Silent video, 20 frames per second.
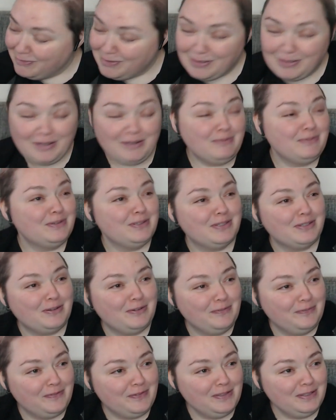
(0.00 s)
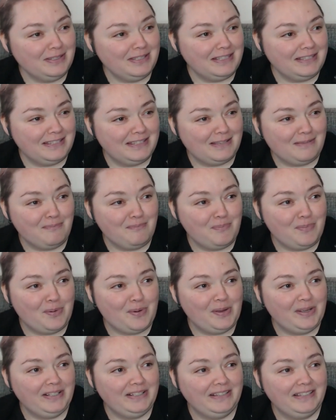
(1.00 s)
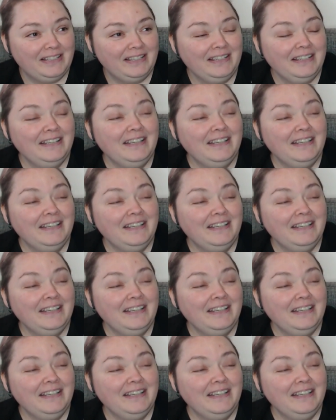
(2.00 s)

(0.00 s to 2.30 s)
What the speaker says: so I was confused at some point.